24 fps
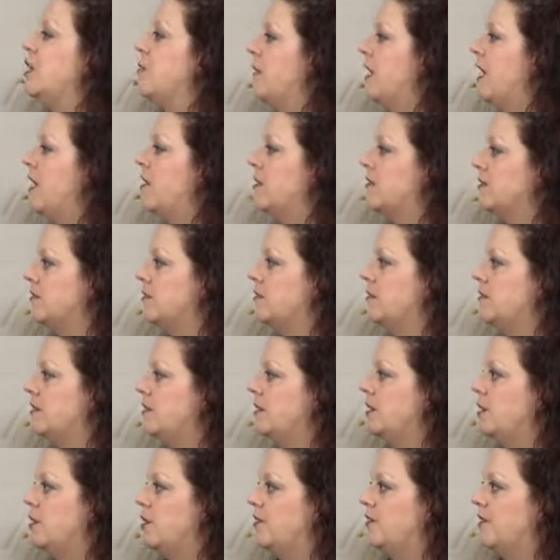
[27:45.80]
about,
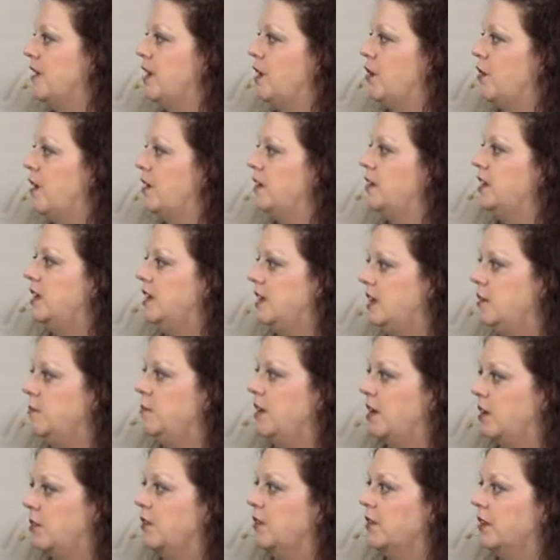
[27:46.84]
if I go out to eat,
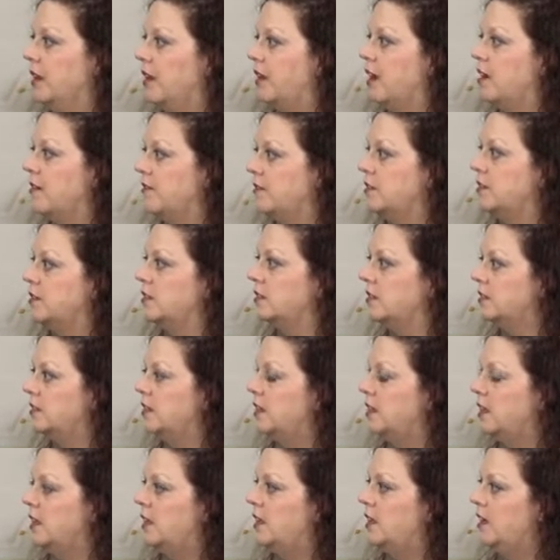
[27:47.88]
being really careful
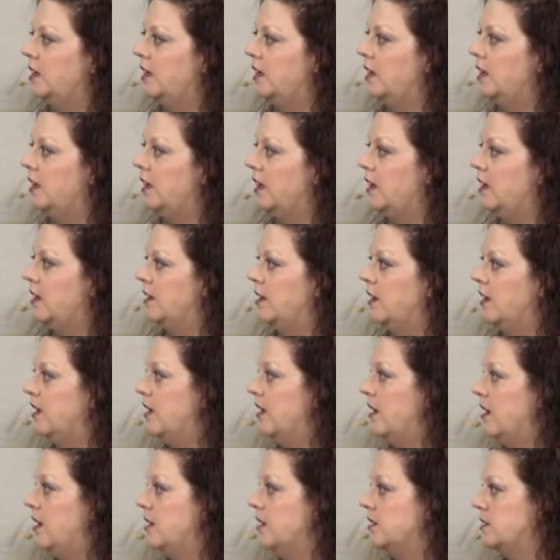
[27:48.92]

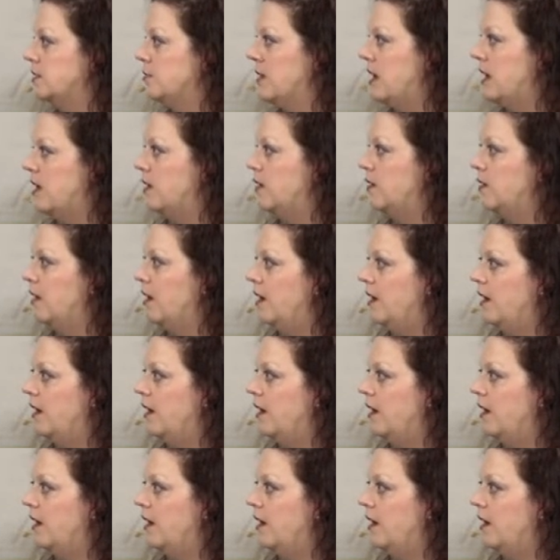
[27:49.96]
there as well.